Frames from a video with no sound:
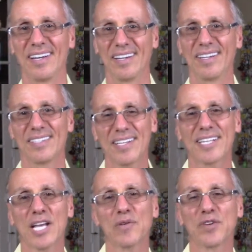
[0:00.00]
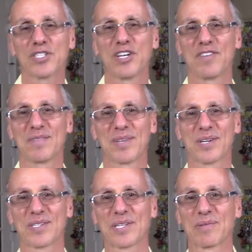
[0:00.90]
it's kind of achievement
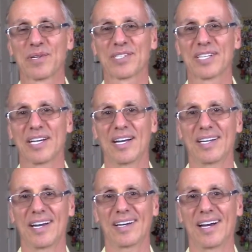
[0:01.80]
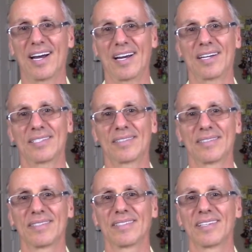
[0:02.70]
because it was, I
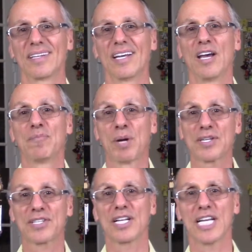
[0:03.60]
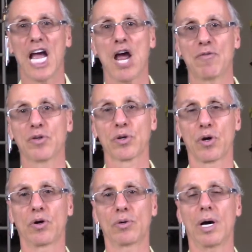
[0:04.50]
personally, I have to
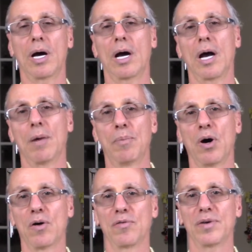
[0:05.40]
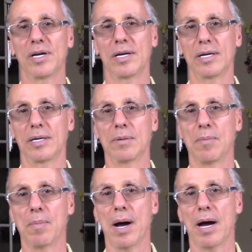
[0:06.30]
go above
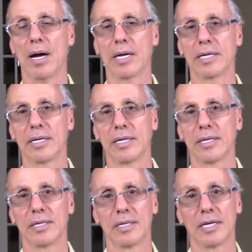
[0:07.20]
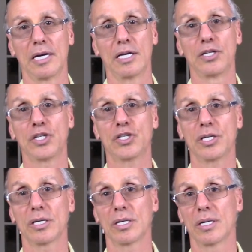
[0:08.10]
my initial